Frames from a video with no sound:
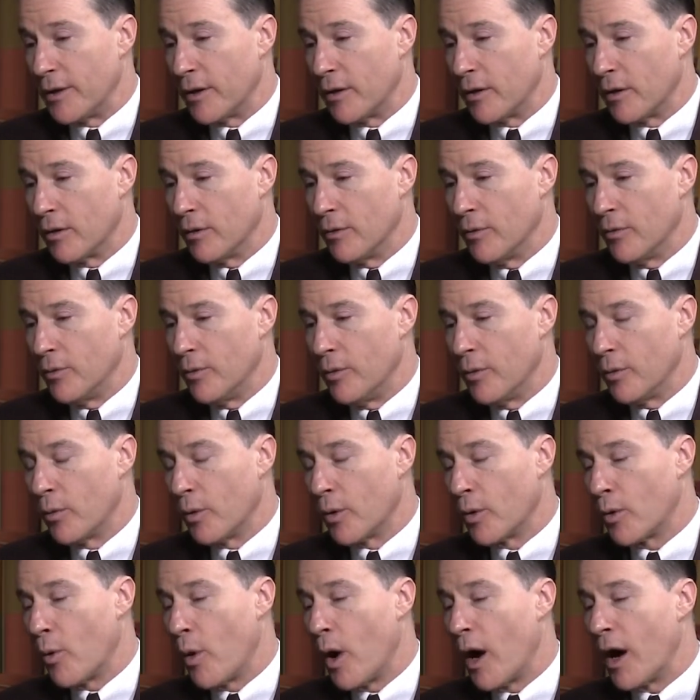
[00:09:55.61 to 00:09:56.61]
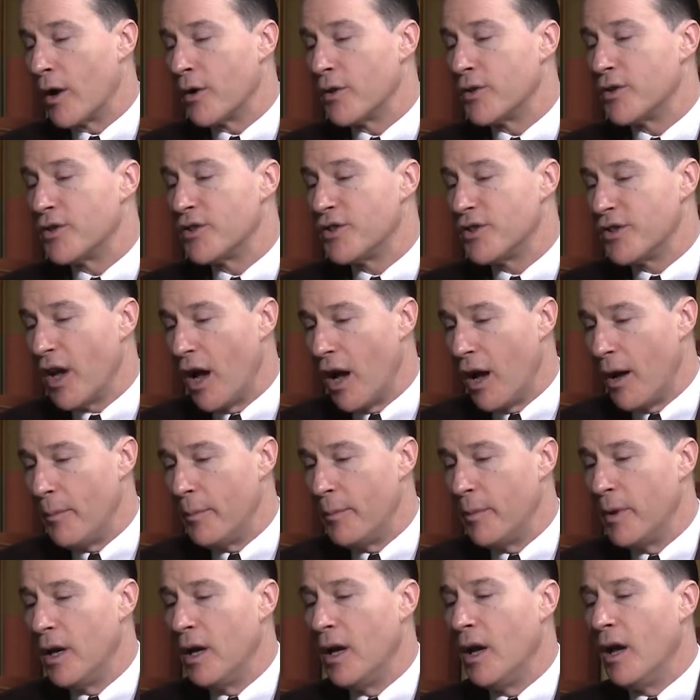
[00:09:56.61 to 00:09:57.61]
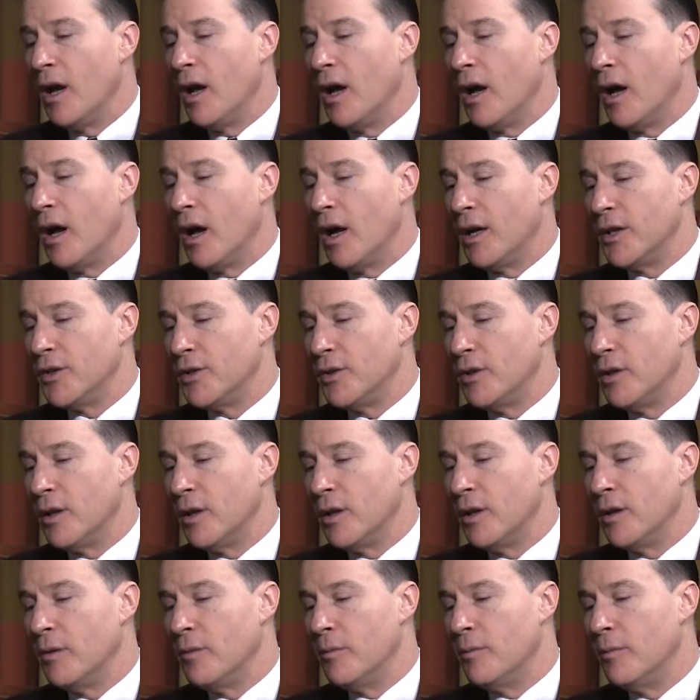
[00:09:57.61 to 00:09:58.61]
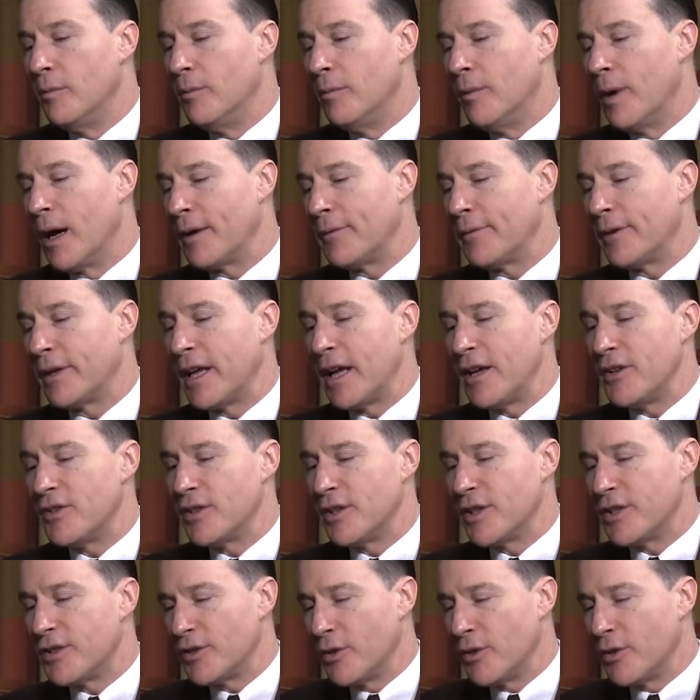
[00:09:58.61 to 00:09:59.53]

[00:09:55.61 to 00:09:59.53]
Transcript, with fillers: There require some uh, uh, modification.